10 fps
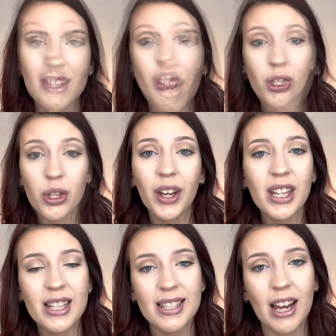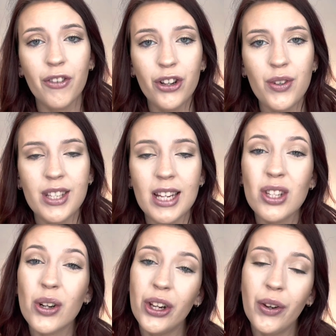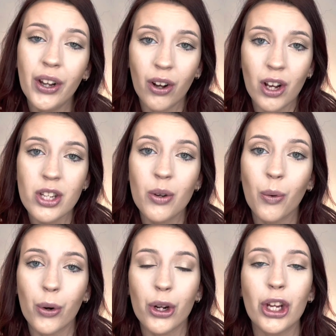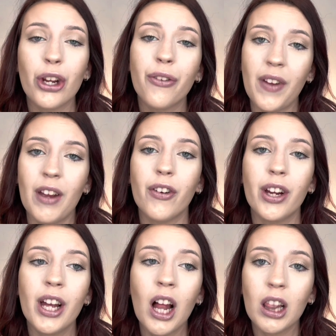So you can discover new scents or you can also order your favorite